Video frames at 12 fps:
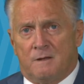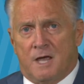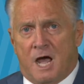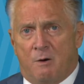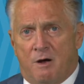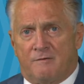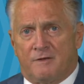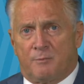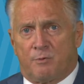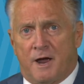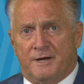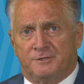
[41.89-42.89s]
However, the
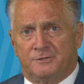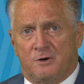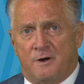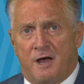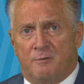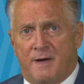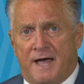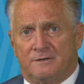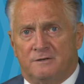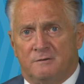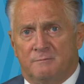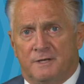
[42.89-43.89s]
prices are now back
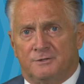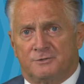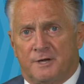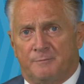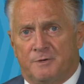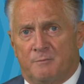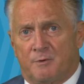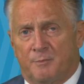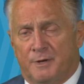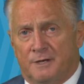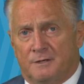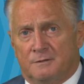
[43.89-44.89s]
to the mid-September
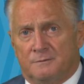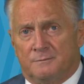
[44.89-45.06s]
peak.